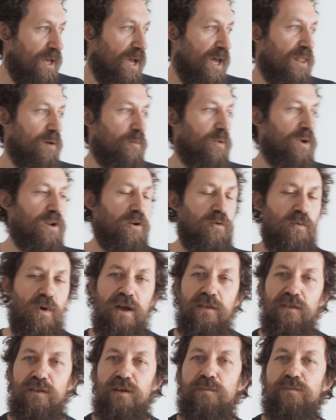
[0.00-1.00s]
And then we're going to
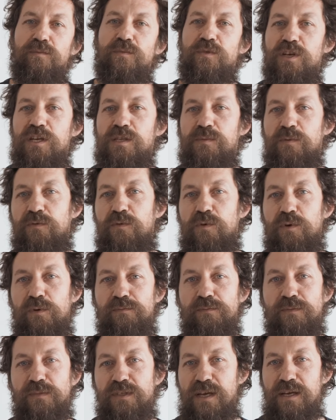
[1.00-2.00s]
grind them just
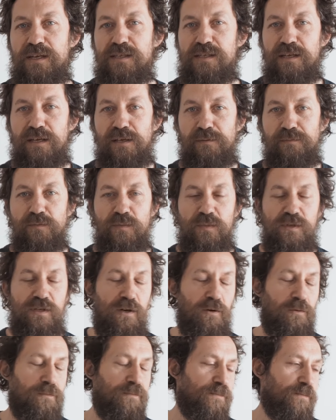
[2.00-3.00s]
before tasting.
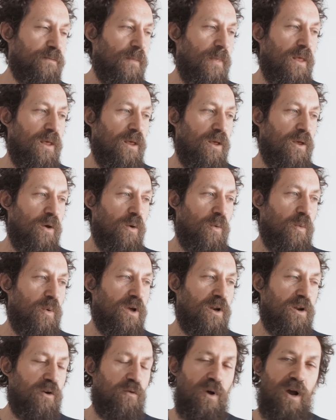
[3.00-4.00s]
So
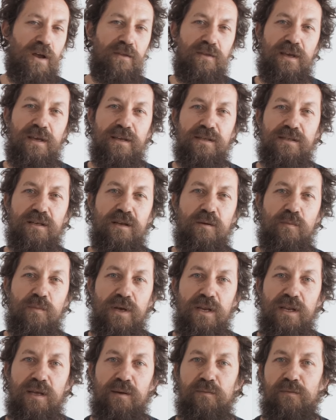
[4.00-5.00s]
we're going to grind these in a
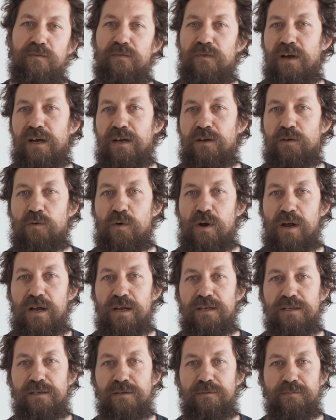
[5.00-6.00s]
medium fine
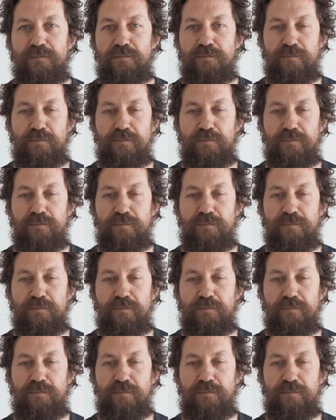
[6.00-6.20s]
grind,